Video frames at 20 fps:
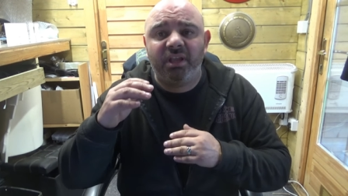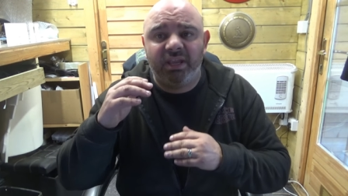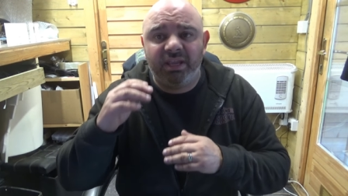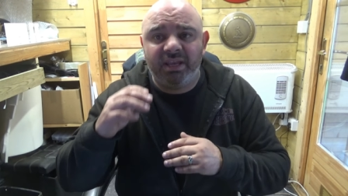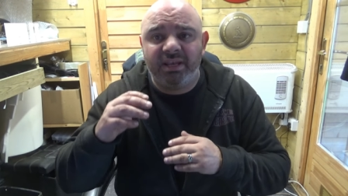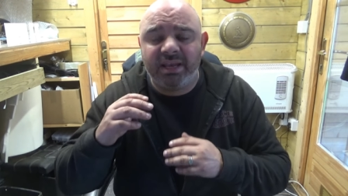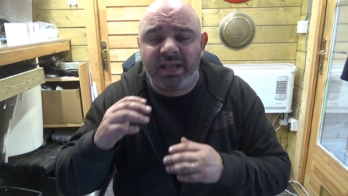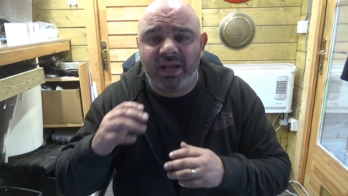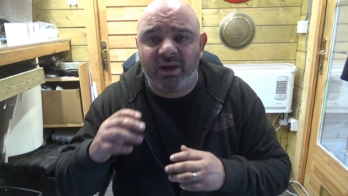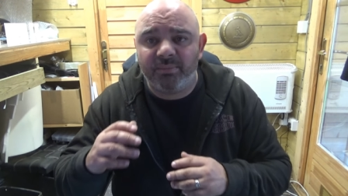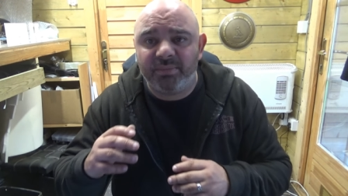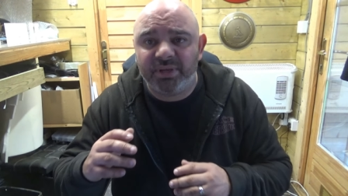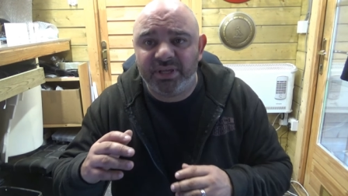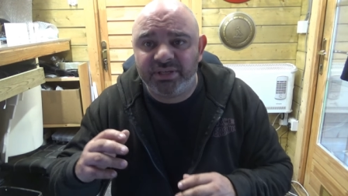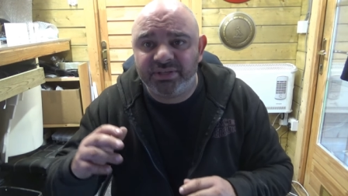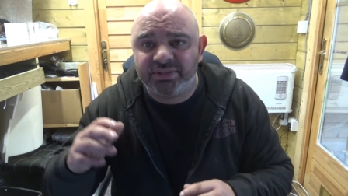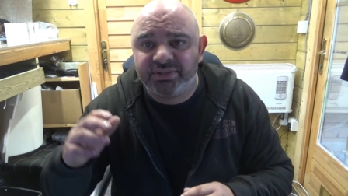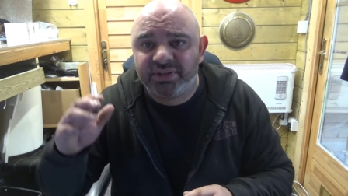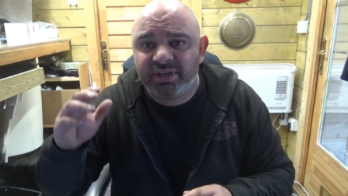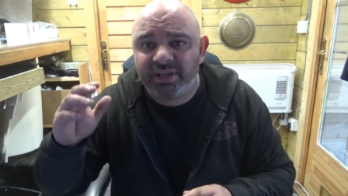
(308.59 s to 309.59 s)
It now
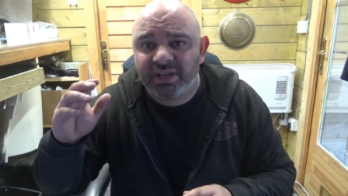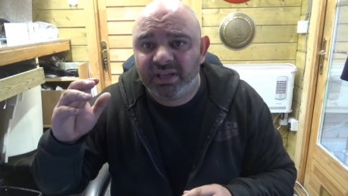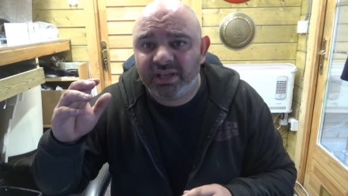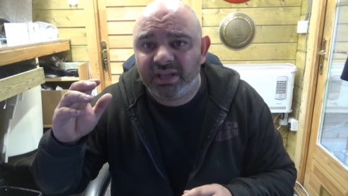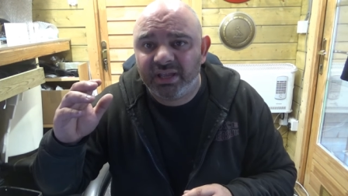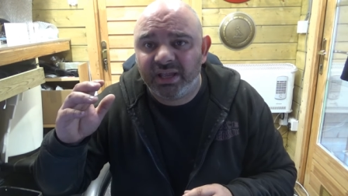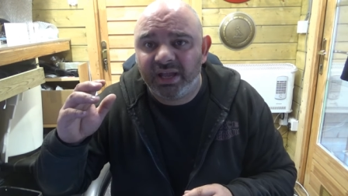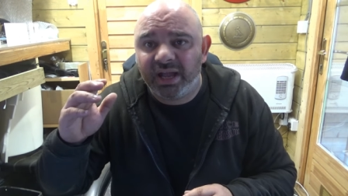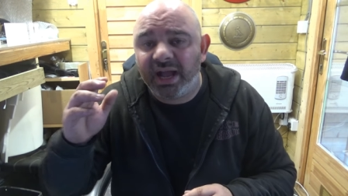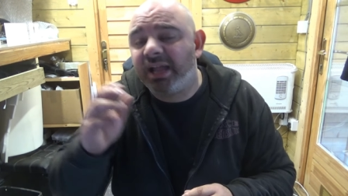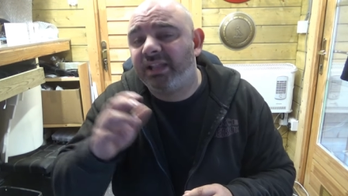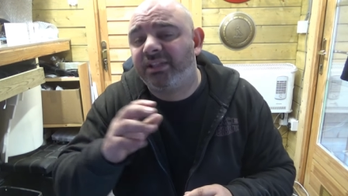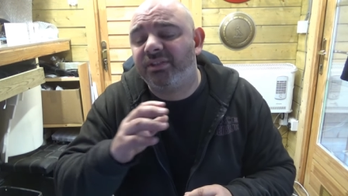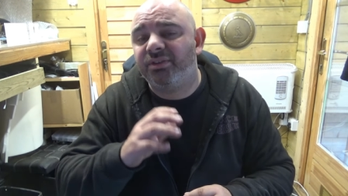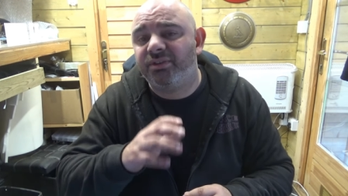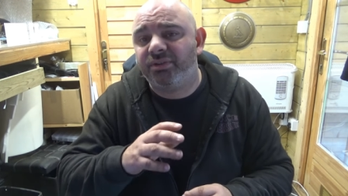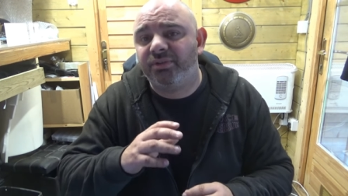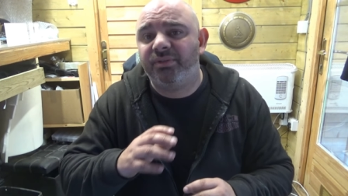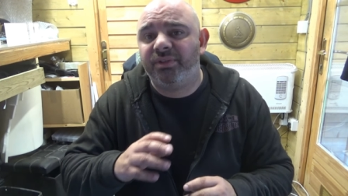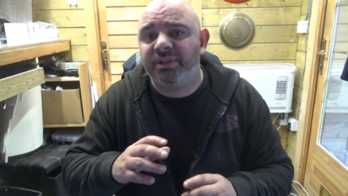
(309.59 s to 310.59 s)
means I
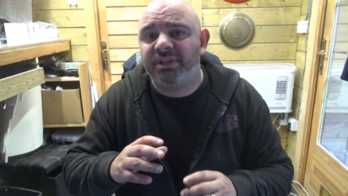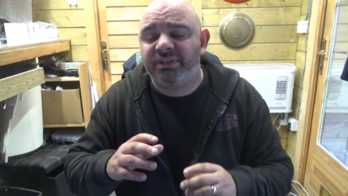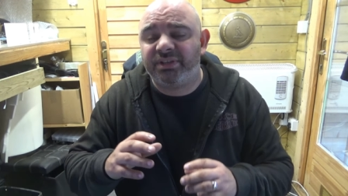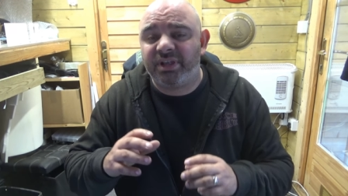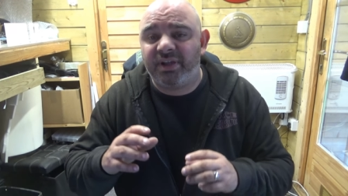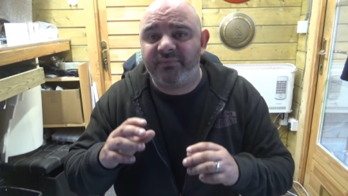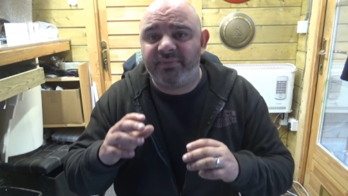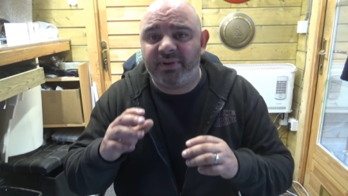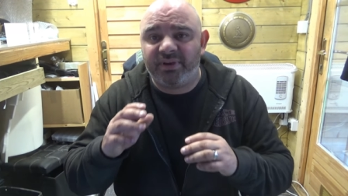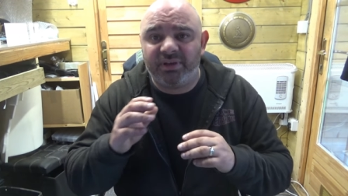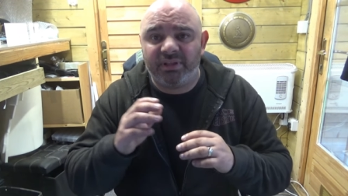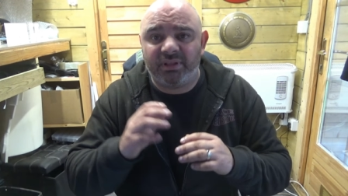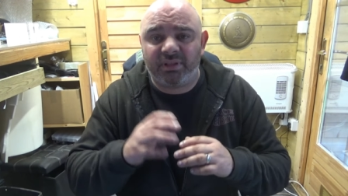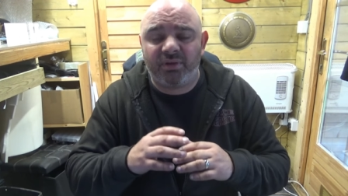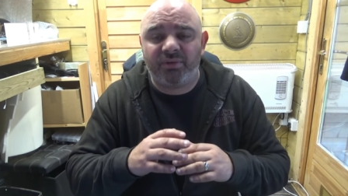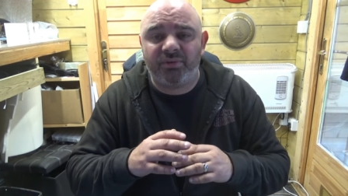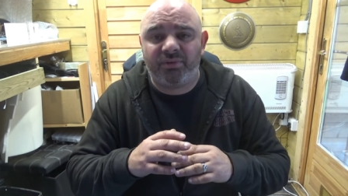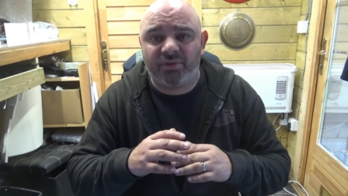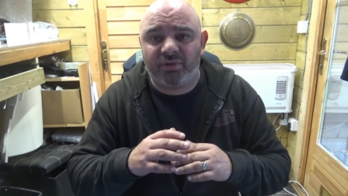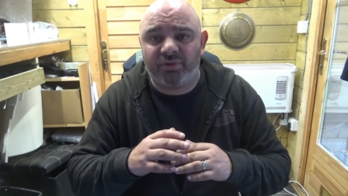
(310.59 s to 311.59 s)
can do these at very
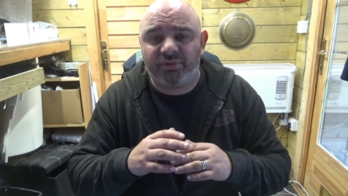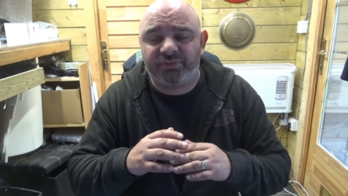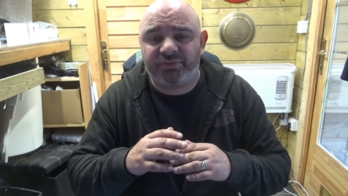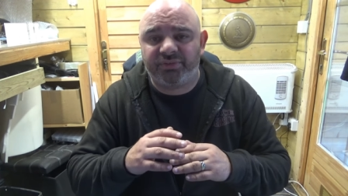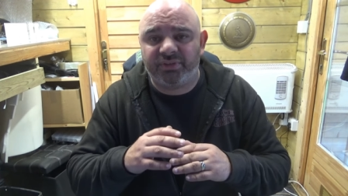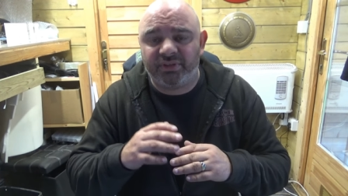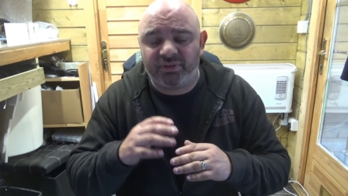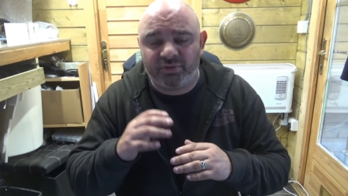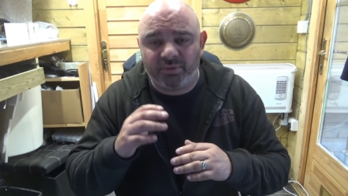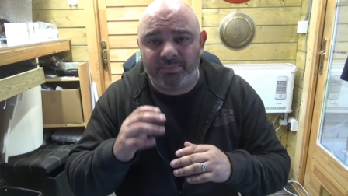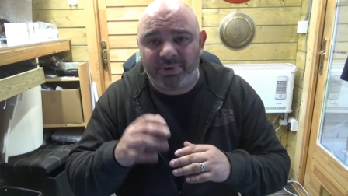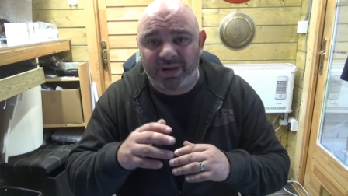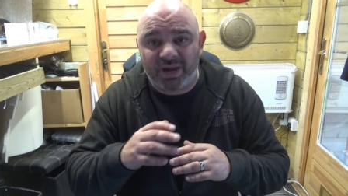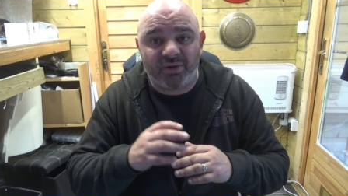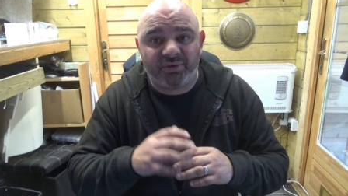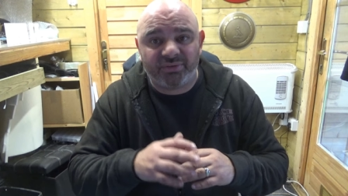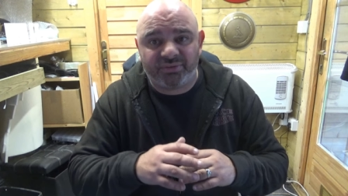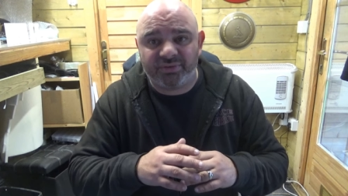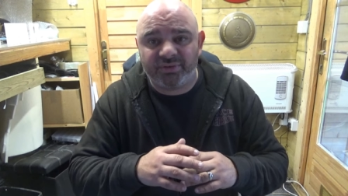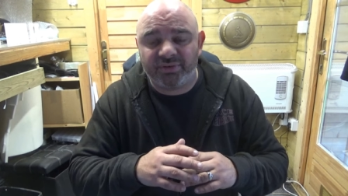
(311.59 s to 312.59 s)
low cost in
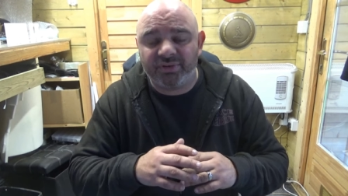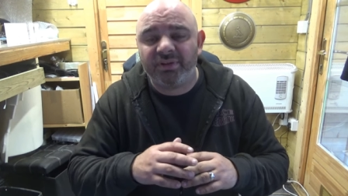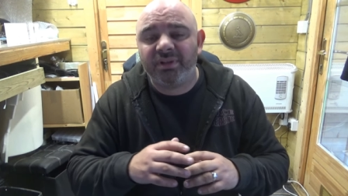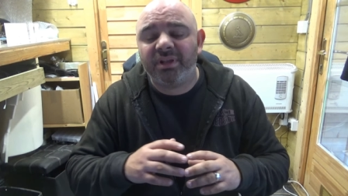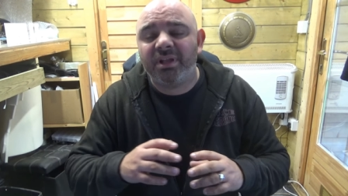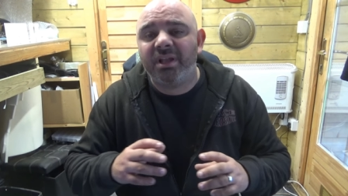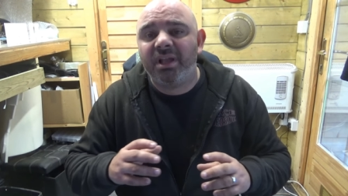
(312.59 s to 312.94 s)
comparison